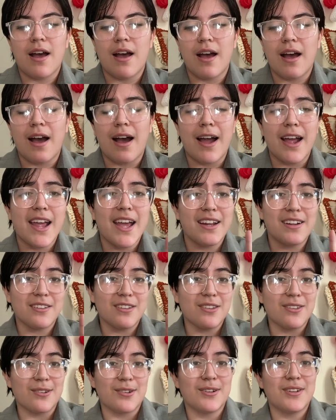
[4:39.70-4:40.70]
I had to
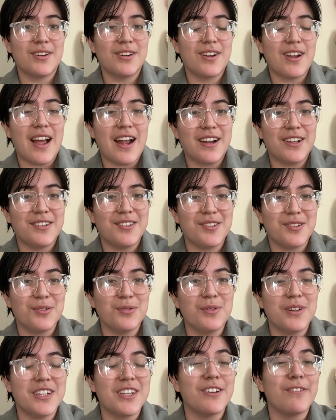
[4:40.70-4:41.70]
learn how to do
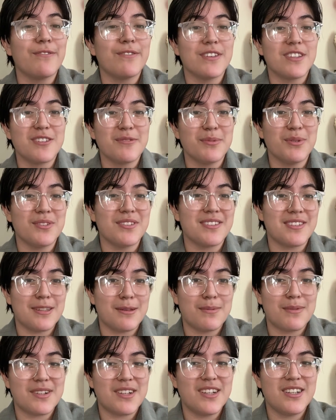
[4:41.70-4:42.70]
an invisible
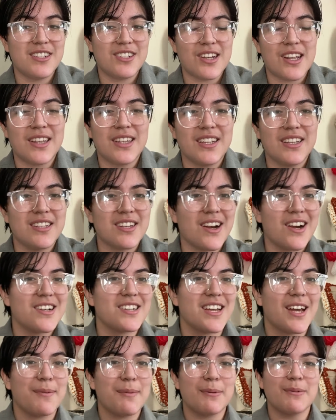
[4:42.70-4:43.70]
slip stitch, and the entire
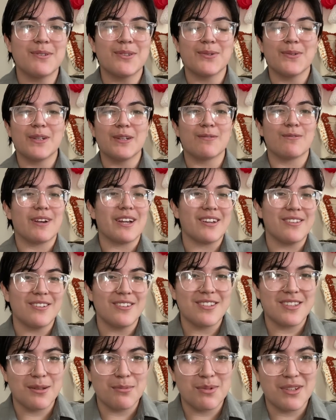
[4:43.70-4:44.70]
time I was doing a regular
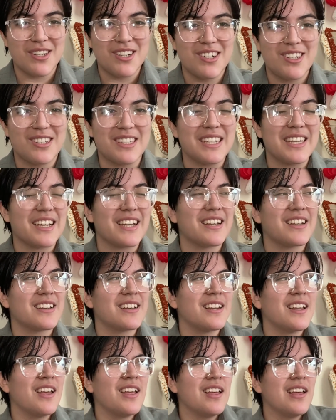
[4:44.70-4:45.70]
slip stitch
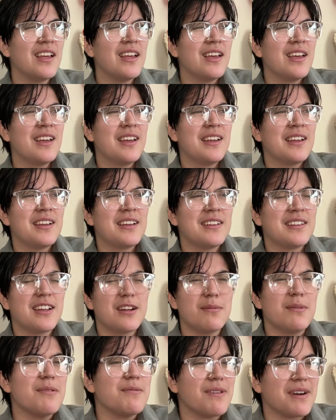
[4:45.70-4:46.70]
thinking,
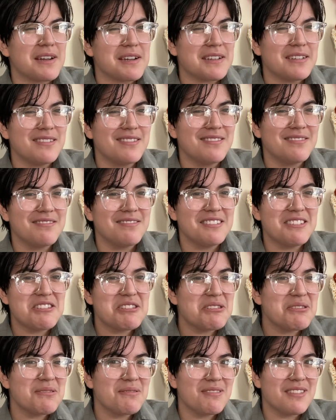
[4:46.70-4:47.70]
that'll be fine.
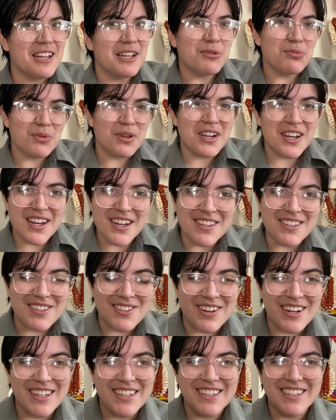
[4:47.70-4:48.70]
That's what it is,
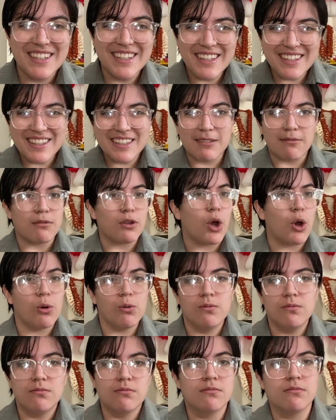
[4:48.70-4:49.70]
right? No.
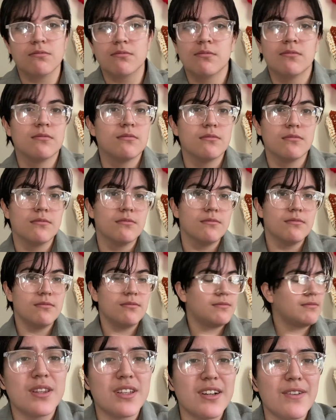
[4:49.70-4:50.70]

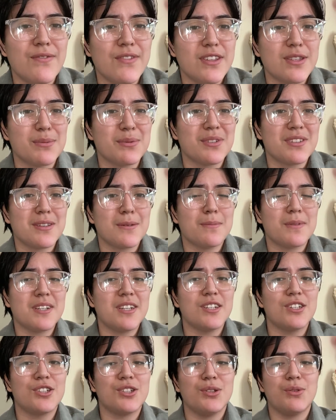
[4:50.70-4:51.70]
With an invisible slip
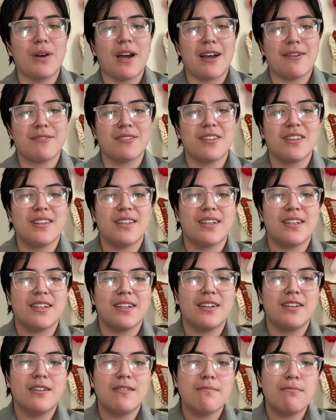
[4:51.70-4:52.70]
stitch, you have to like
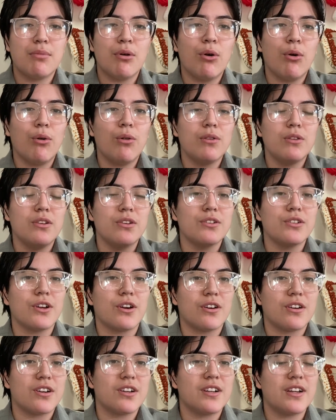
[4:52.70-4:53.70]
pull your
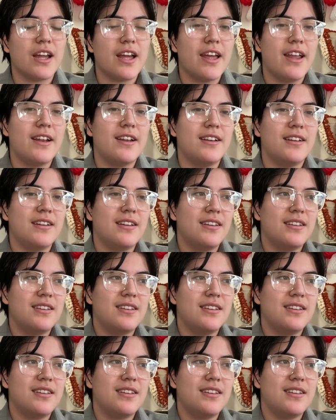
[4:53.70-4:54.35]
yarn and